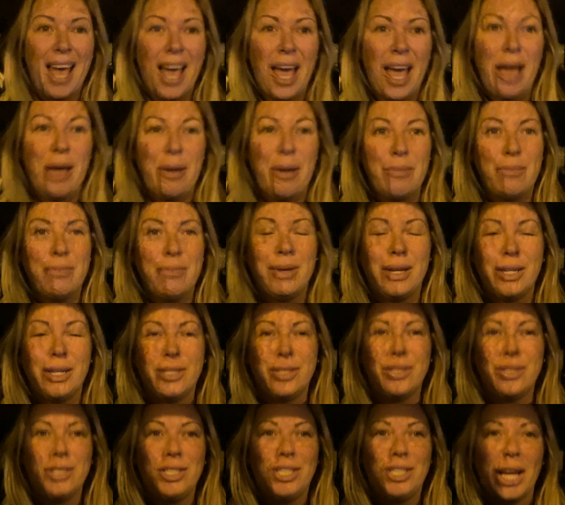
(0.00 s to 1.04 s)
Um,
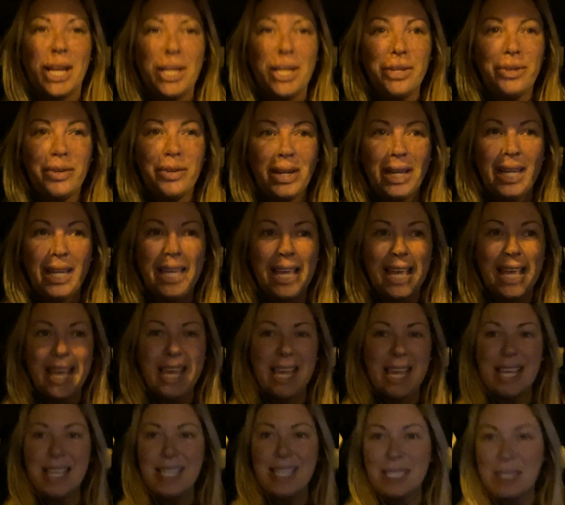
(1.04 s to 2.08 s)
January
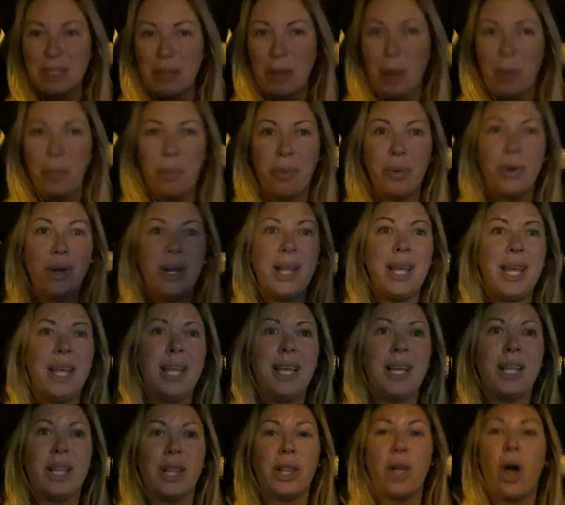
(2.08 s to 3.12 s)
is a
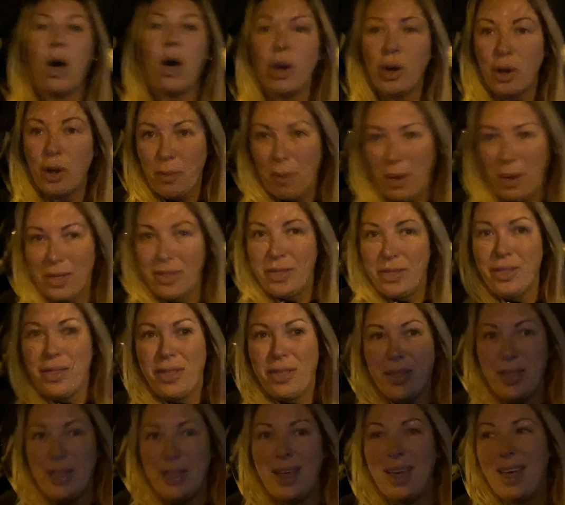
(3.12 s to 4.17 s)
pretty long
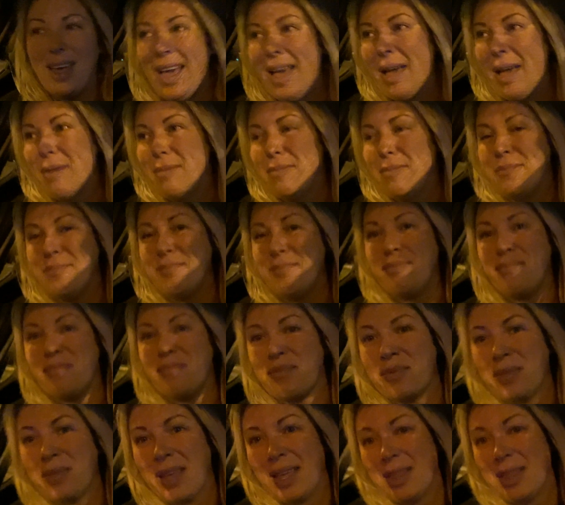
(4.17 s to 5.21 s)
month um,
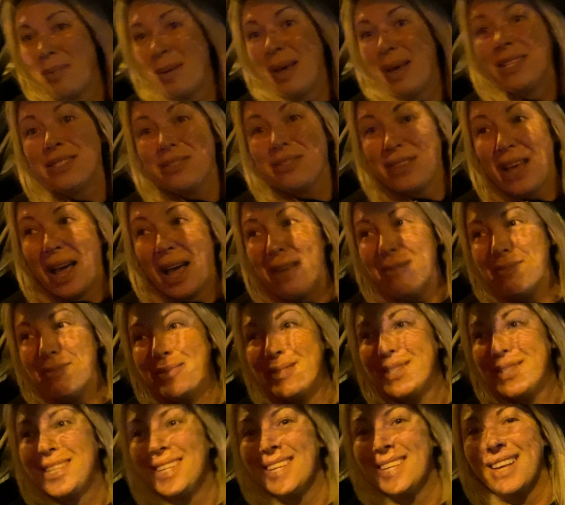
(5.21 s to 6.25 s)
at the best of
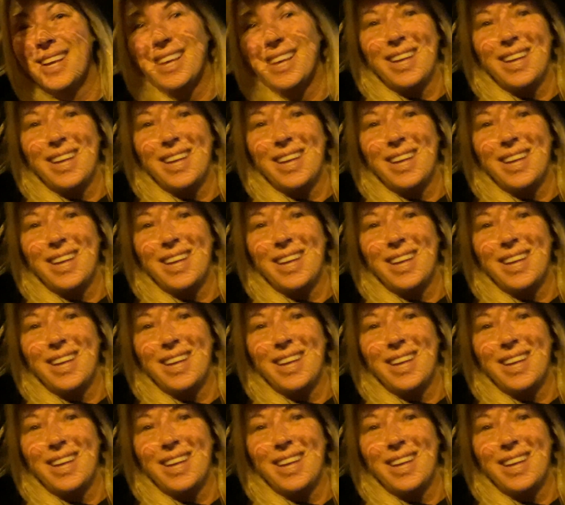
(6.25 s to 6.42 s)
times.